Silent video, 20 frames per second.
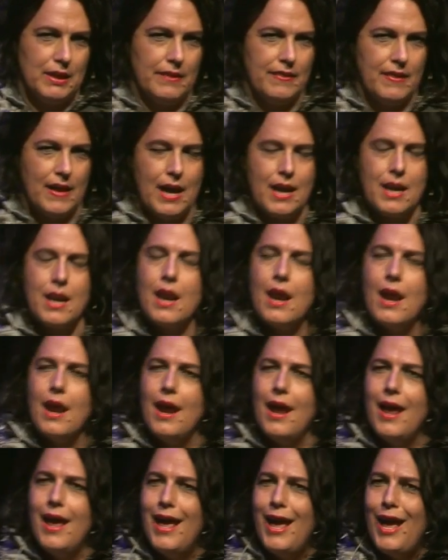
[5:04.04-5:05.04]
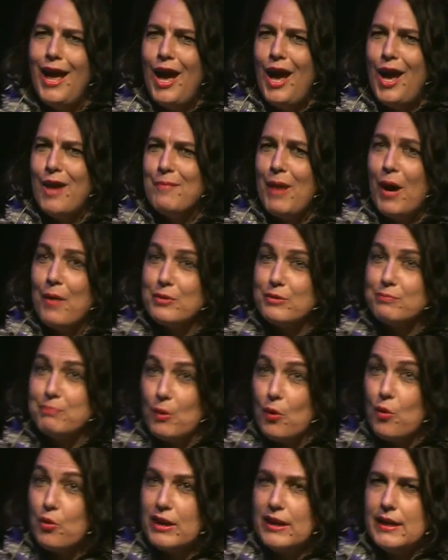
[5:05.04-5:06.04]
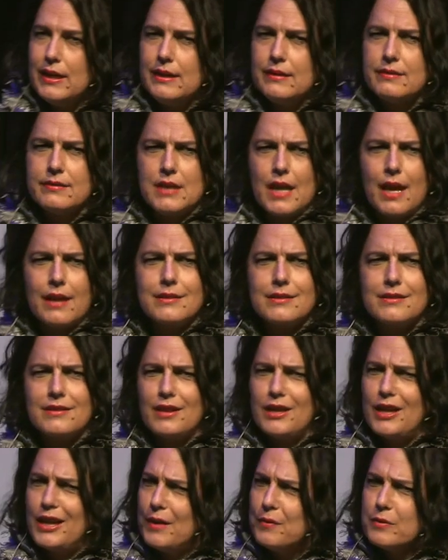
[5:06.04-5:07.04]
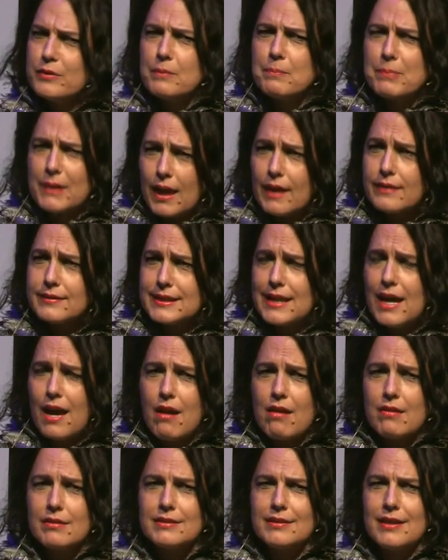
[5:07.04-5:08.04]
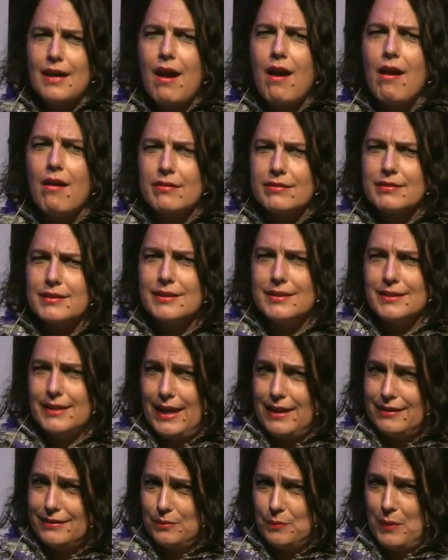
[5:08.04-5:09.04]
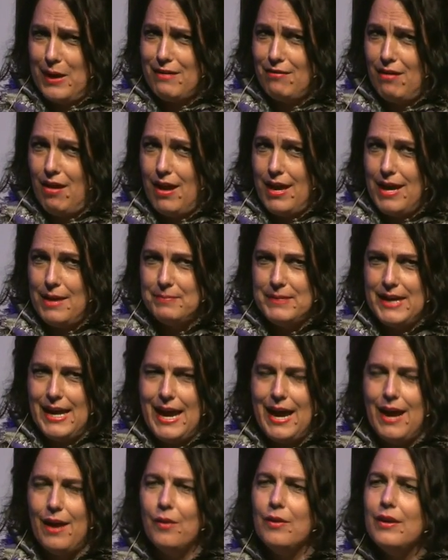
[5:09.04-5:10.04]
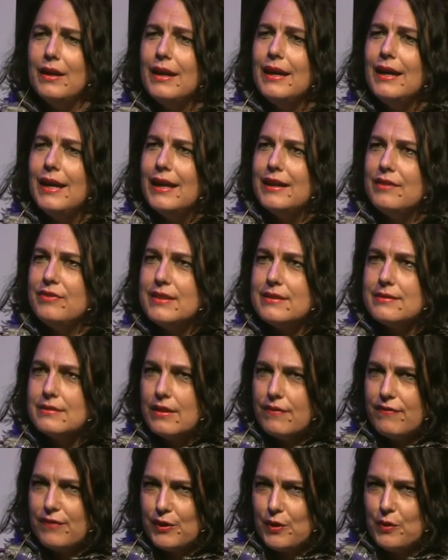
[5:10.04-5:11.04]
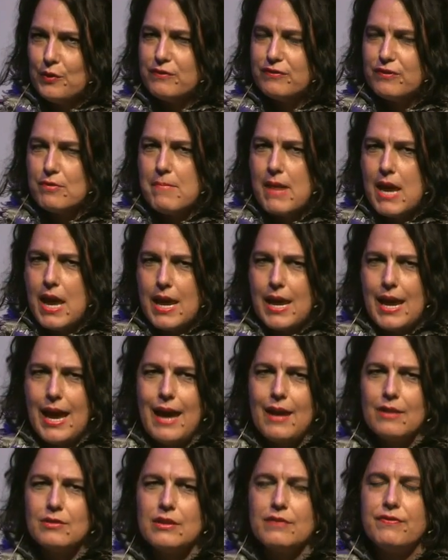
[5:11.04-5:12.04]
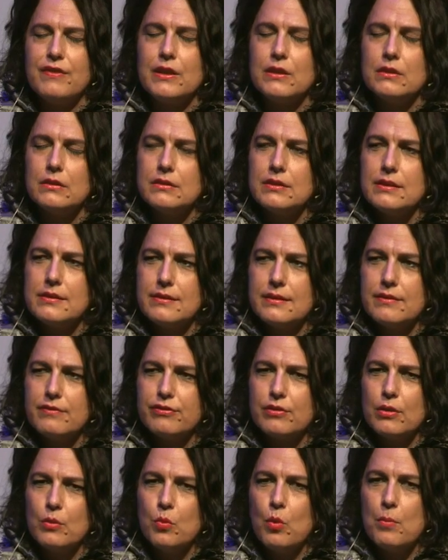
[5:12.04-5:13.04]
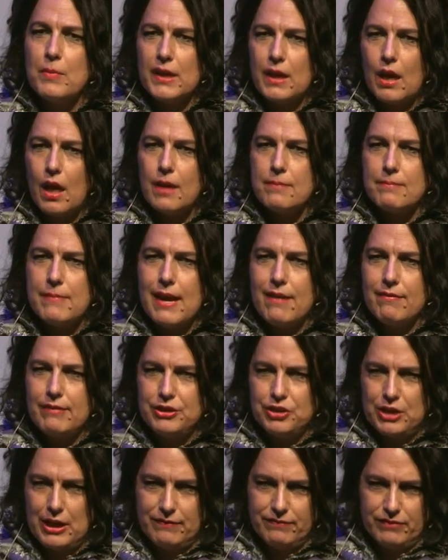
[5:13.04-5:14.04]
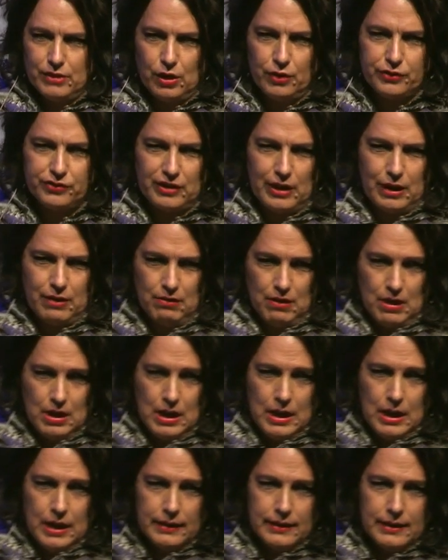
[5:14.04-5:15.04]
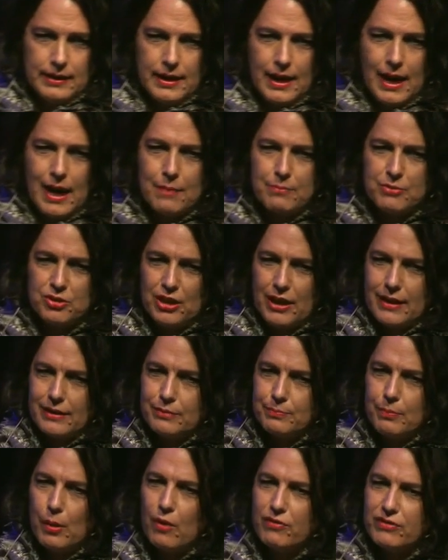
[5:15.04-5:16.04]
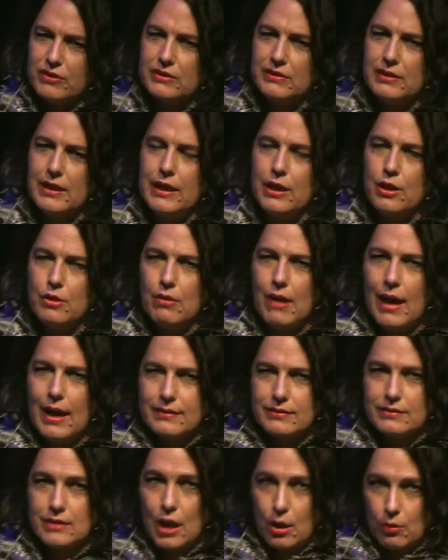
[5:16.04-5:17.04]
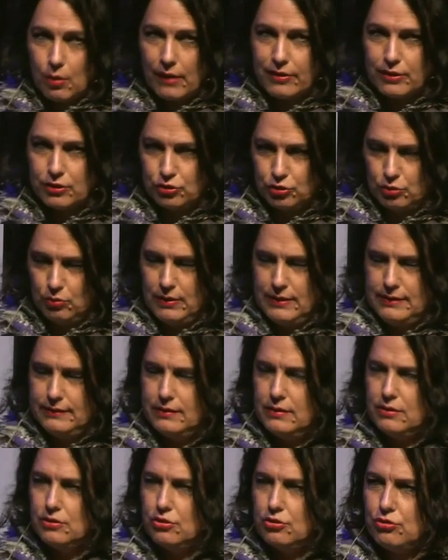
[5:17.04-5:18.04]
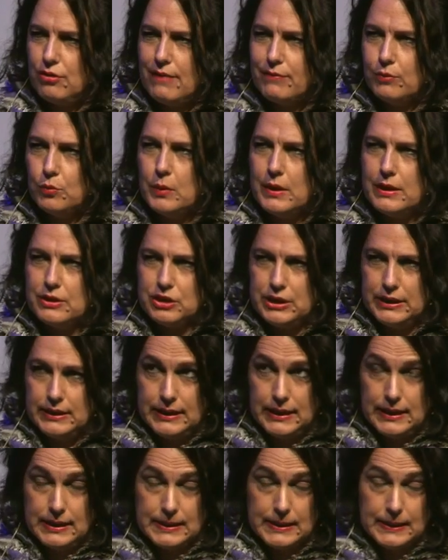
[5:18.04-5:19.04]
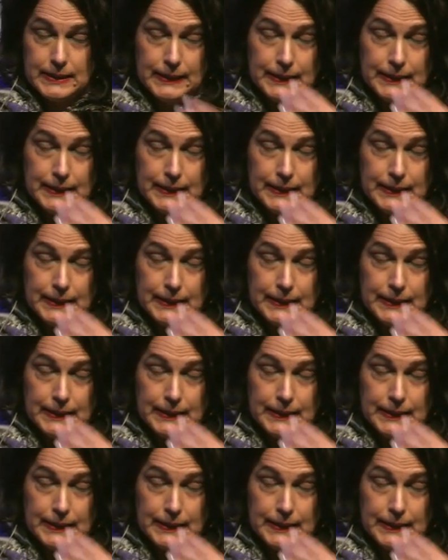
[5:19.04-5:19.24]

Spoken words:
in that. I was born in East London, and it was a bloody hard task to get to where I am now. And if it's difficult for me, how difficult is it for a woman like Mary Jane Veloso in abject poverty who has no other choice than to travel where she did?